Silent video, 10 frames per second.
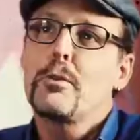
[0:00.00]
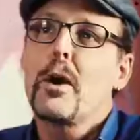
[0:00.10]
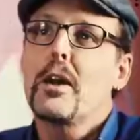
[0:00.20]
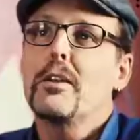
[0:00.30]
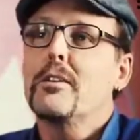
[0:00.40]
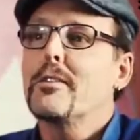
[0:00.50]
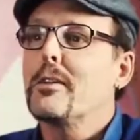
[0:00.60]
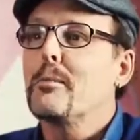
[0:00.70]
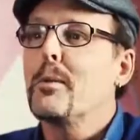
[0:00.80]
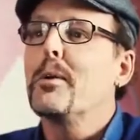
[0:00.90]
few ideas
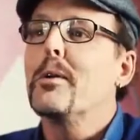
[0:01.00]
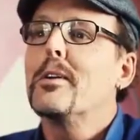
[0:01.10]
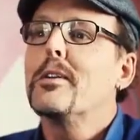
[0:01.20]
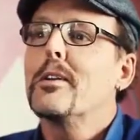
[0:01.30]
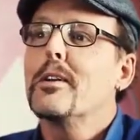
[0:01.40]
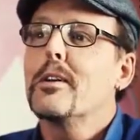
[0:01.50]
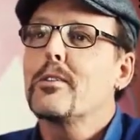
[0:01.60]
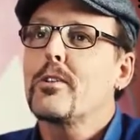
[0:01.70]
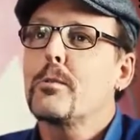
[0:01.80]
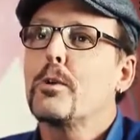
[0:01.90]
on the burner.
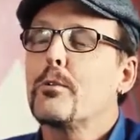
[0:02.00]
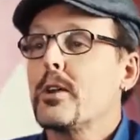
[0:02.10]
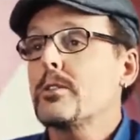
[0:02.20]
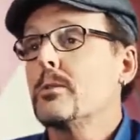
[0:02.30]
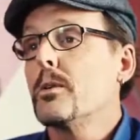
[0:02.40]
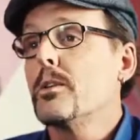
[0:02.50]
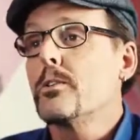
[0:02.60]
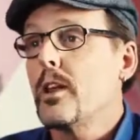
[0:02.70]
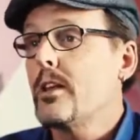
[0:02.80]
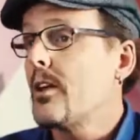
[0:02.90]
A similar festival in the
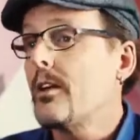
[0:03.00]
States.